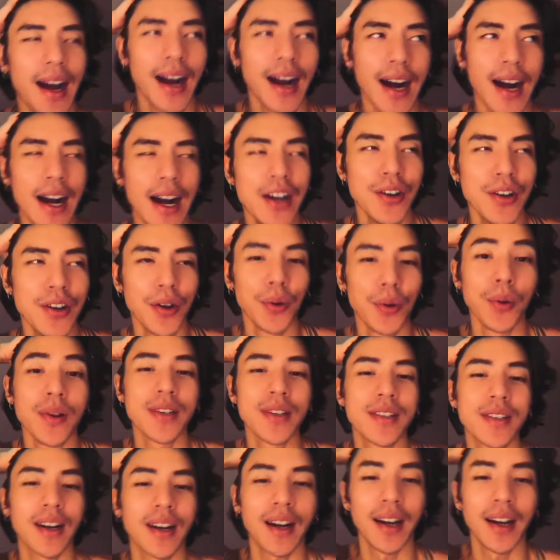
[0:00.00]
I know
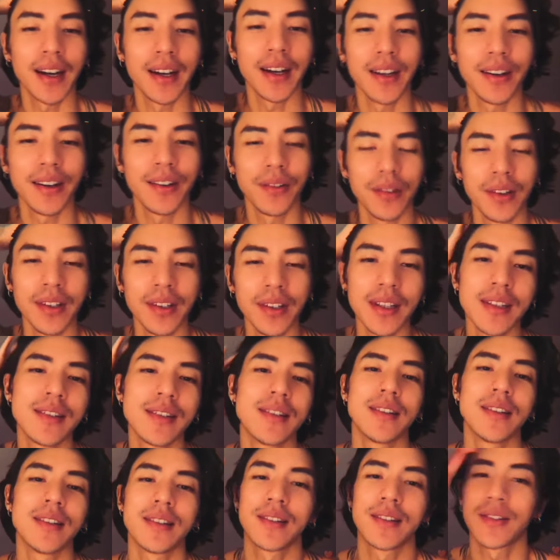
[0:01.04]
once I release
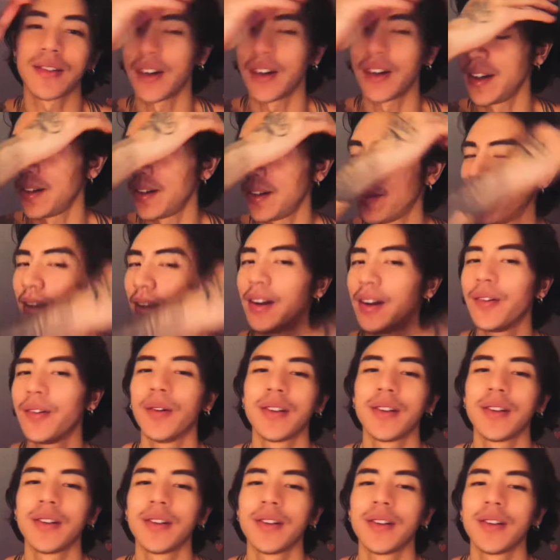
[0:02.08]
this, right? Well, I know
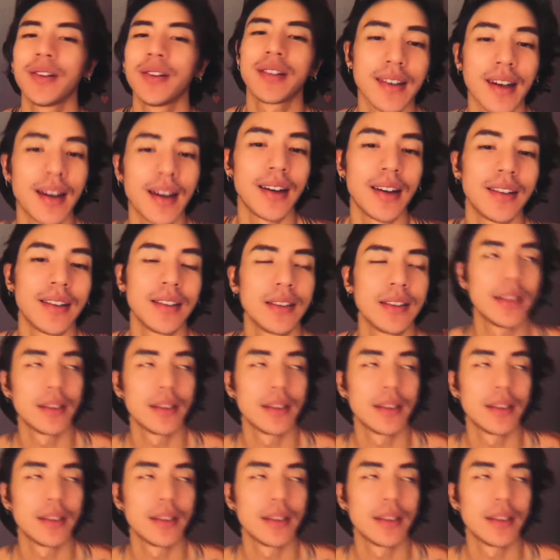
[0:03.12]
once this is out,